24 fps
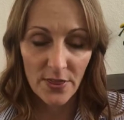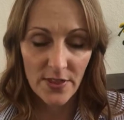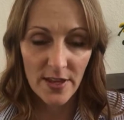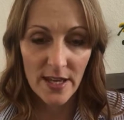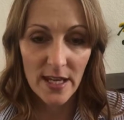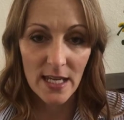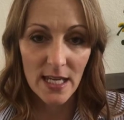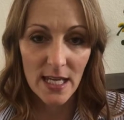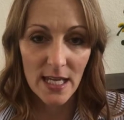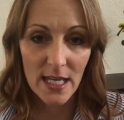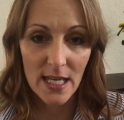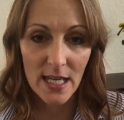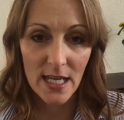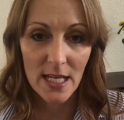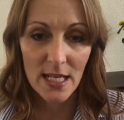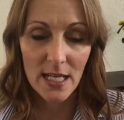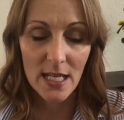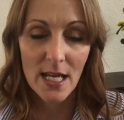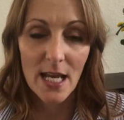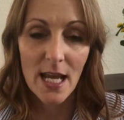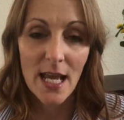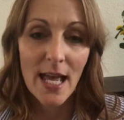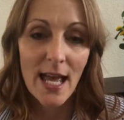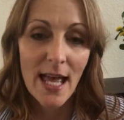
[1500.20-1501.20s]
thing
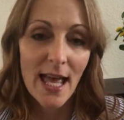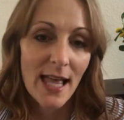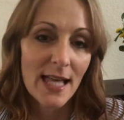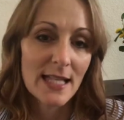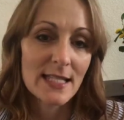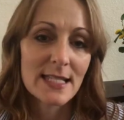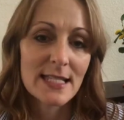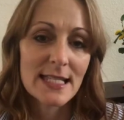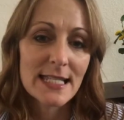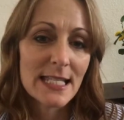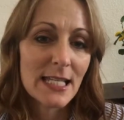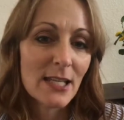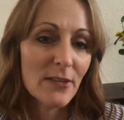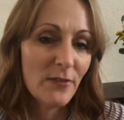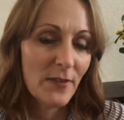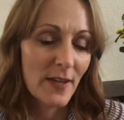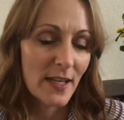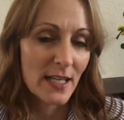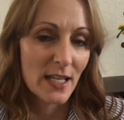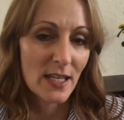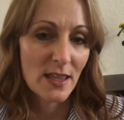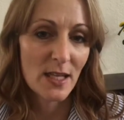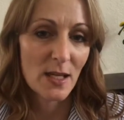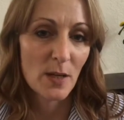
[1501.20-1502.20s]
in and see if
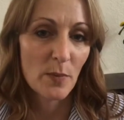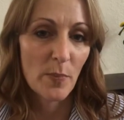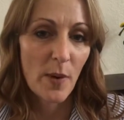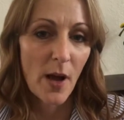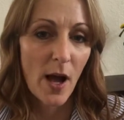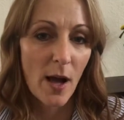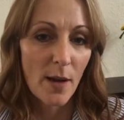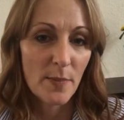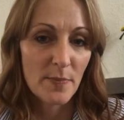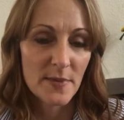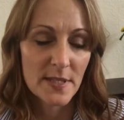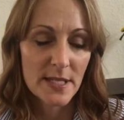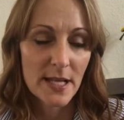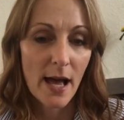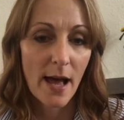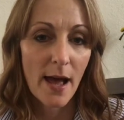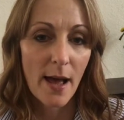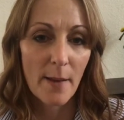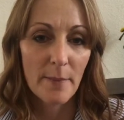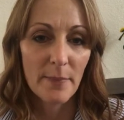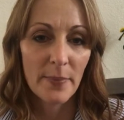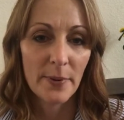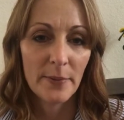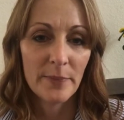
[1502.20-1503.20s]
anything pops
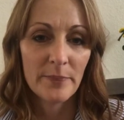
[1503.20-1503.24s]
up.